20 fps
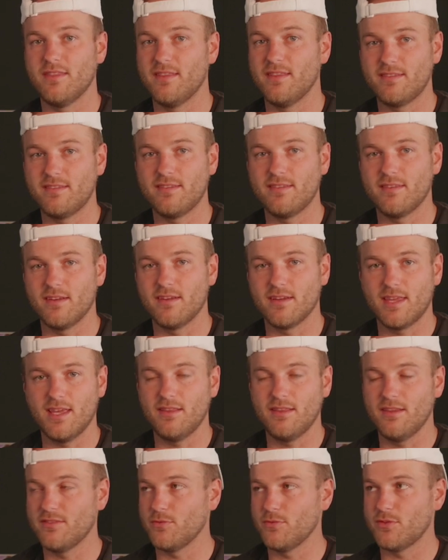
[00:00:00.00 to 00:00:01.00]
This
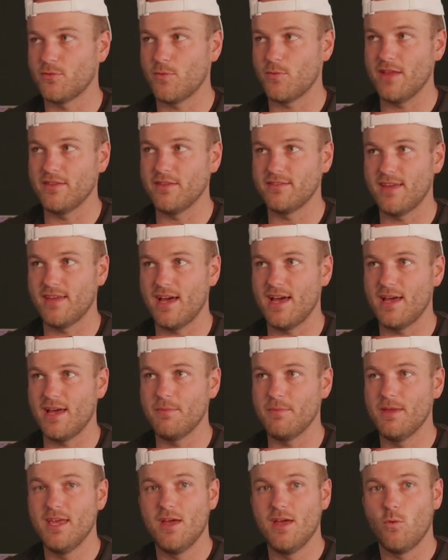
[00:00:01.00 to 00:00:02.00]
was around the
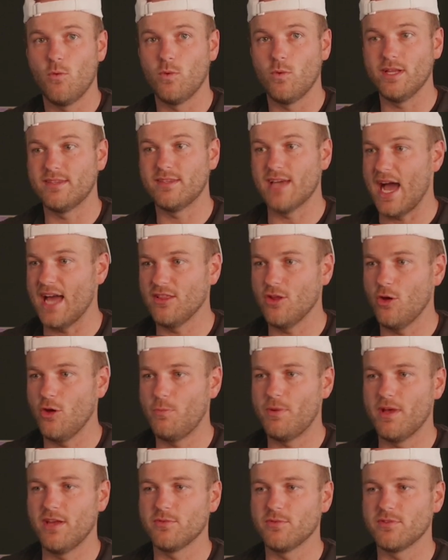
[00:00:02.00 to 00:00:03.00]
time when Tai
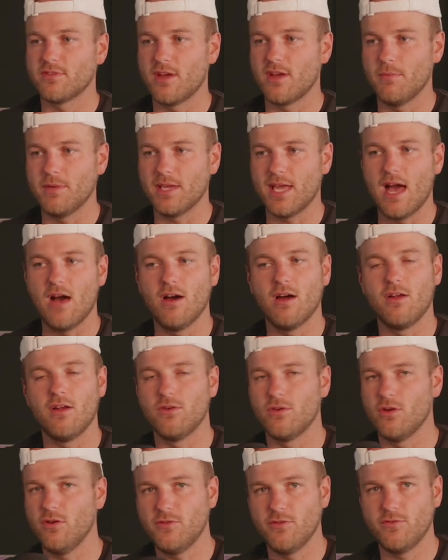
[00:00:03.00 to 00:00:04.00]
Lopez was coming out. I don't
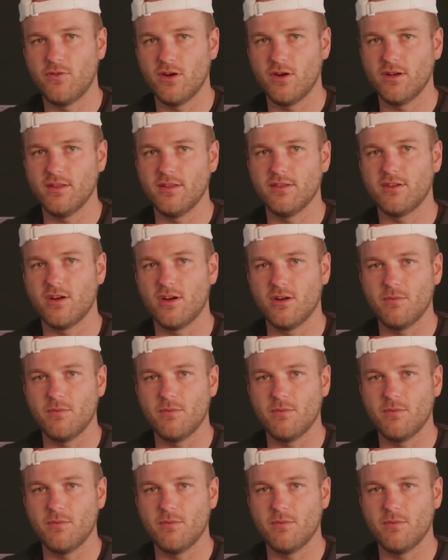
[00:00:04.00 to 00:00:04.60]
know if you've heard of the term